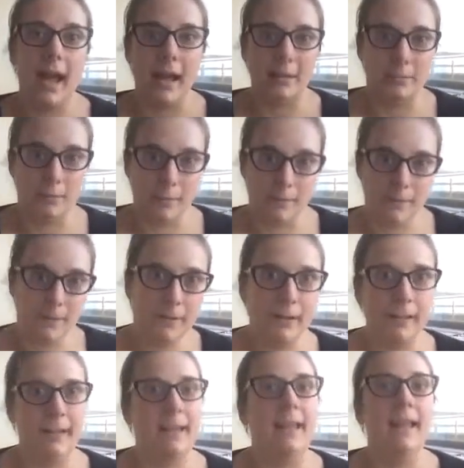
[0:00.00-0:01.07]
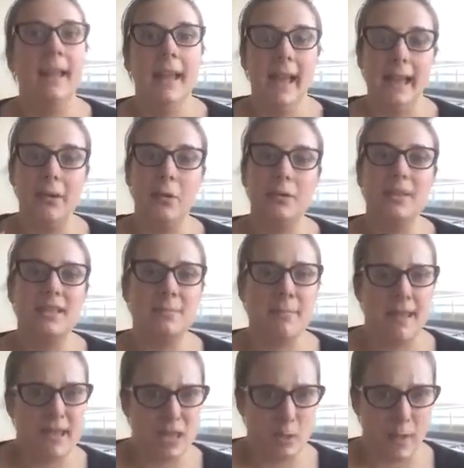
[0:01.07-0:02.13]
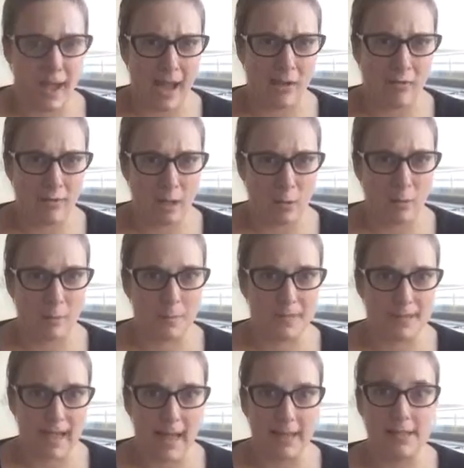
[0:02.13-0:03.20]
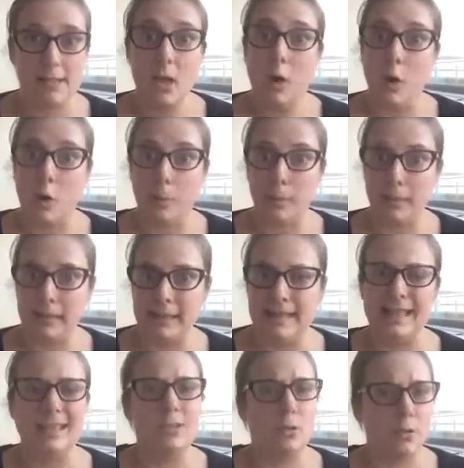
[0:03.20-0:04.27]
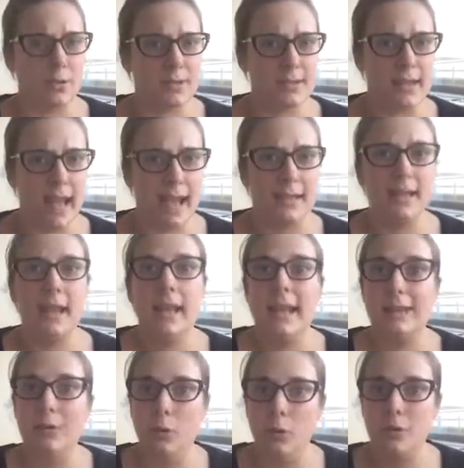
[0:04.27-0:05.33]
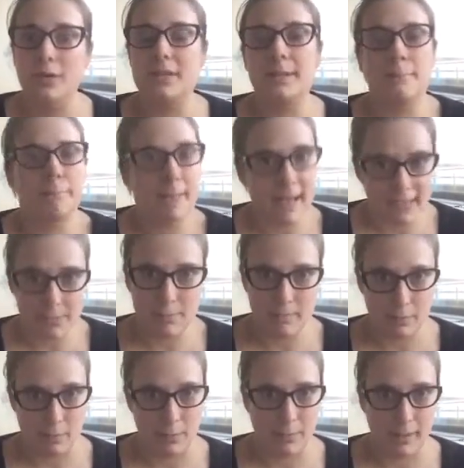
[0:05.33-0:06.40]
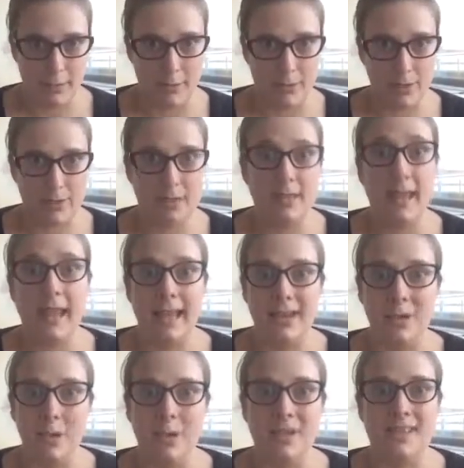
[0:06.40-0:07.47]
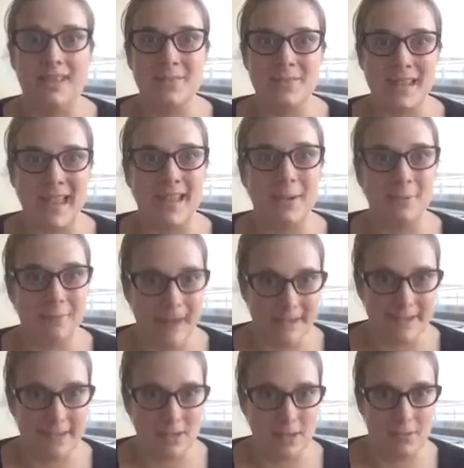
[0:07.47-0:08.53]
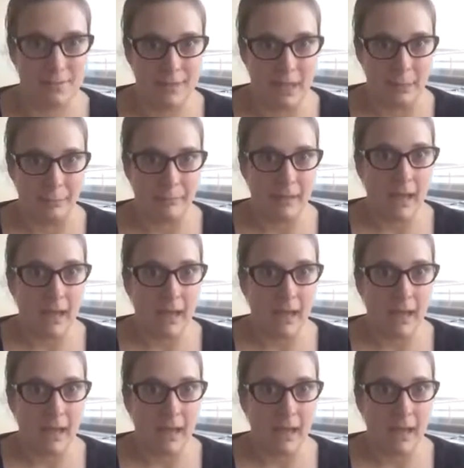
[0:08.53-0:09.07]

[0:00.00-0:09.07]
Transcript: and befuddling it in order to make you angry or upset or pleased or sad, in order to mess with your emotions, in order to take advantage of you?